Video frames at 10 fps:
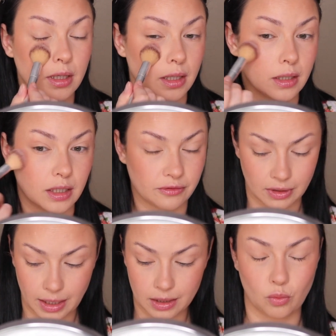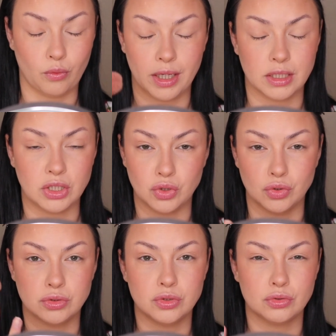And I feel like when
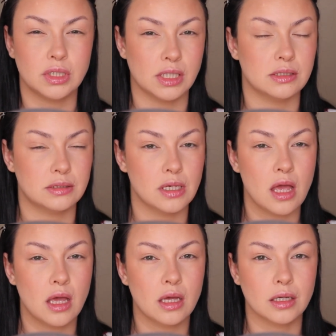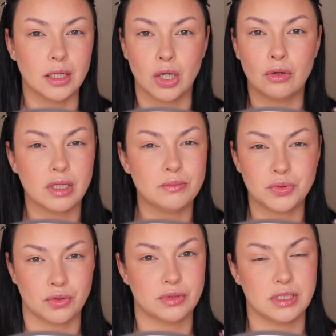you do this glowy
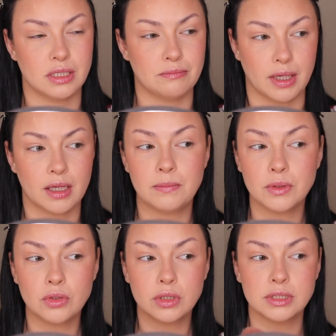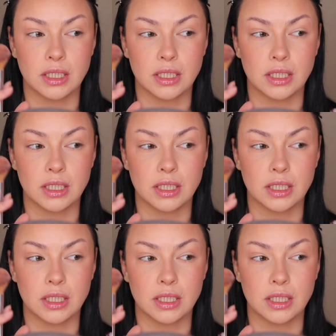bronzy makeup looks.